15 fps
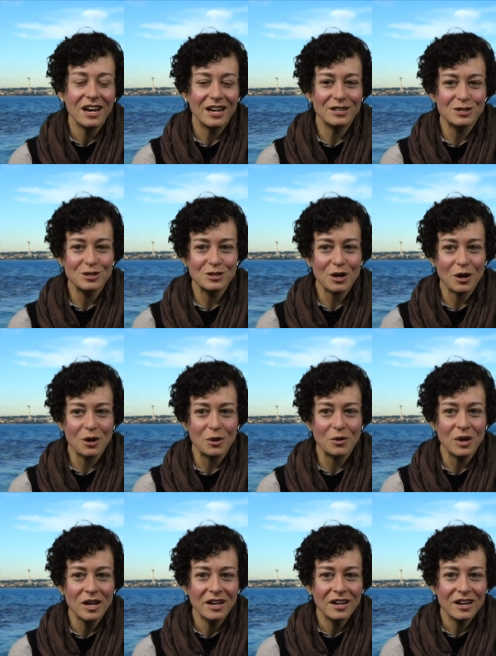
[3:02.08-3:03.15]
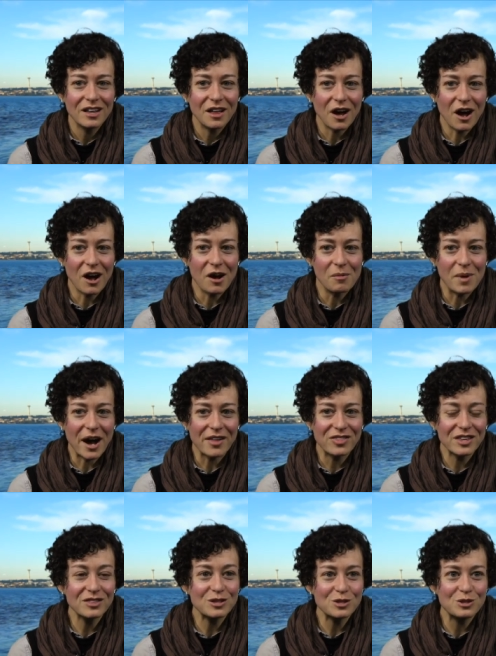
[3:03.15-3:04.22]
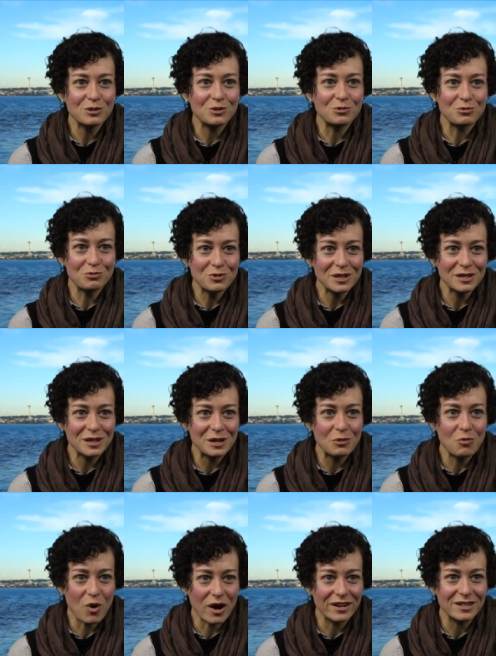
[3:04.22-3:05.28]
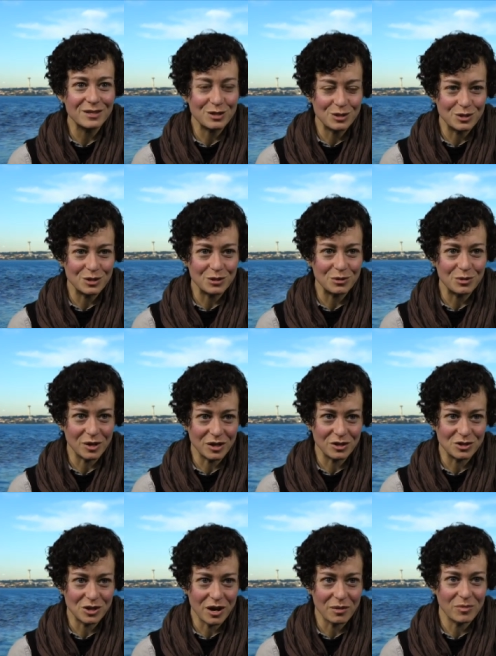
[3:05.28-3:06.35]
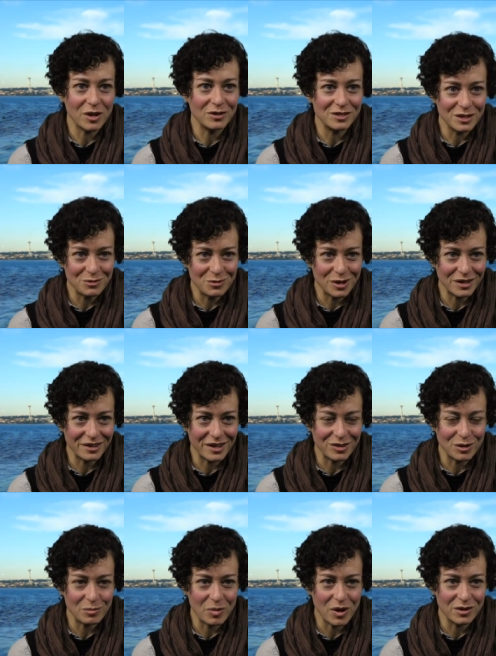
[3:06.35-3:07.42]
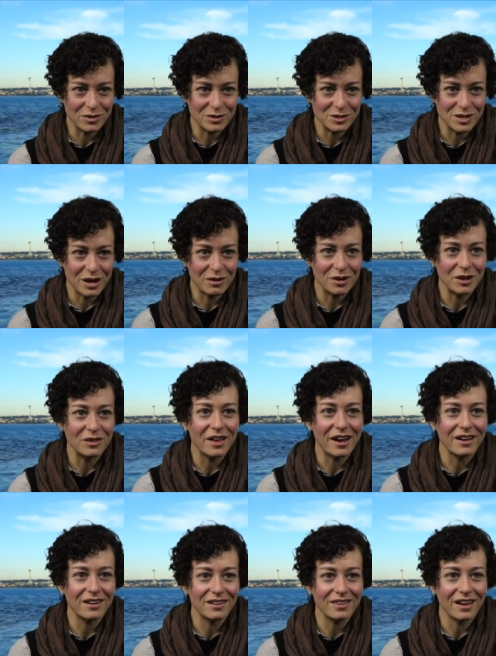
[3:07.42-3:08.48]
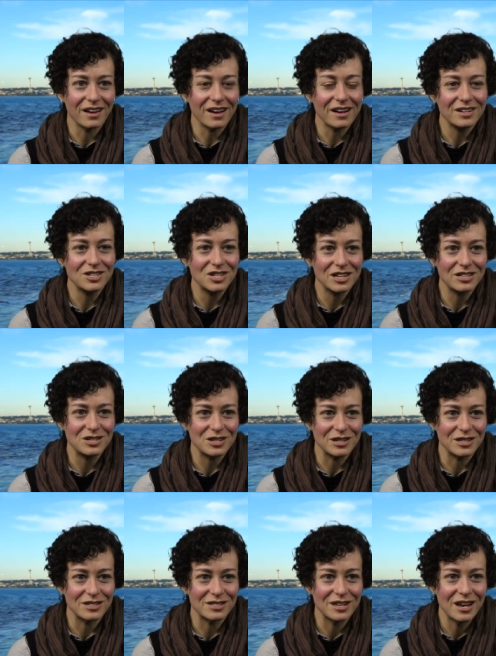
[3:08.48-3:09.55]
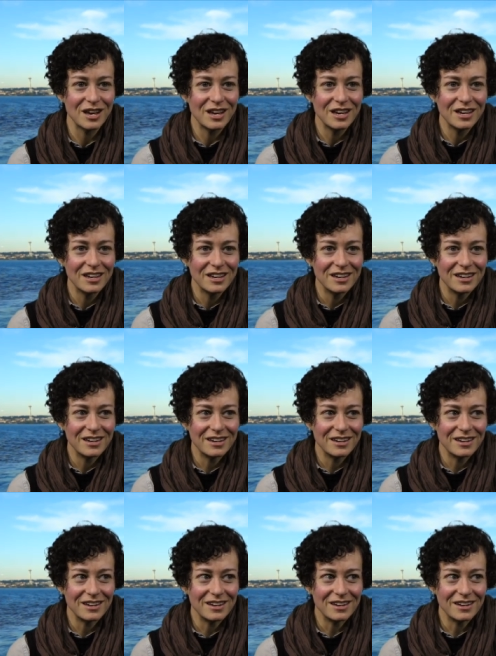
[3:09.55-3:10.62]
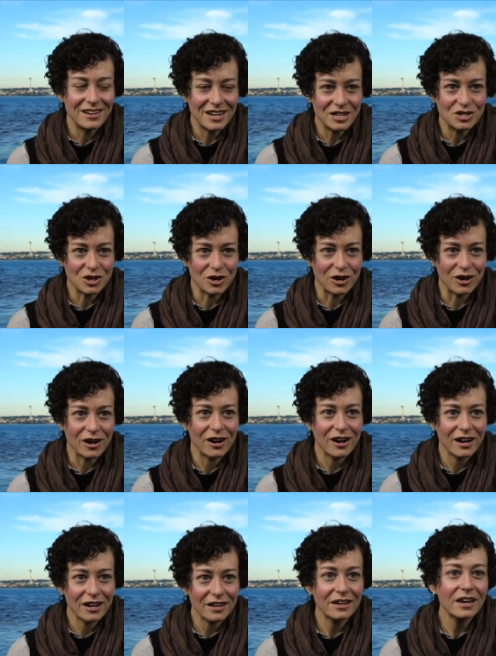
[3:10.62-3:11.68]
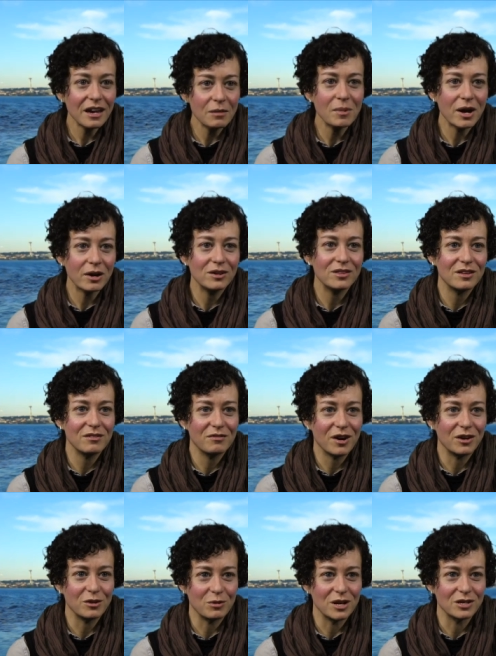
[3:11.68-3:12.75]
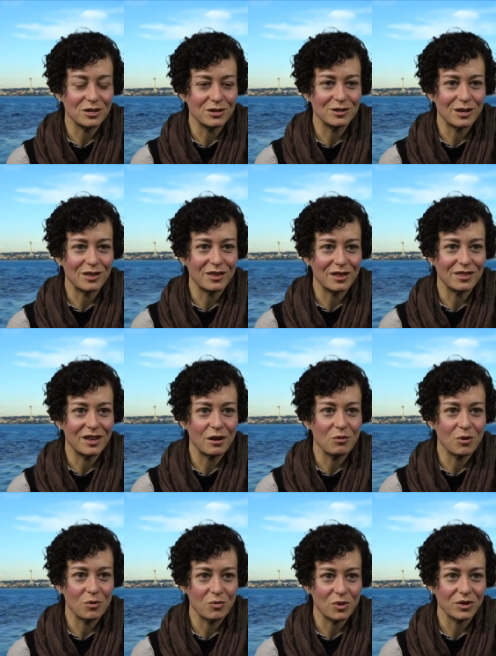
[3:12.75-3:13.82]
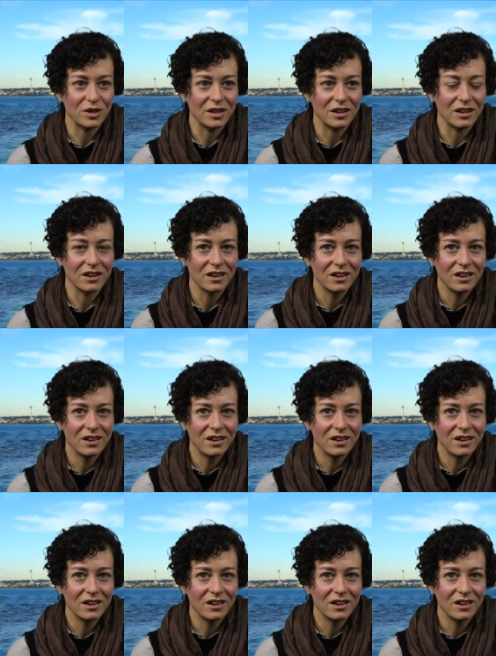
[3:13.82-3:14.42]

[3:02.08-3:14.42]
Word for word: And so um, I think the students really wanted to do a good job. They didn't want to let their partners down. And that, that conscientious nature came out in the evaluations, that, that they were really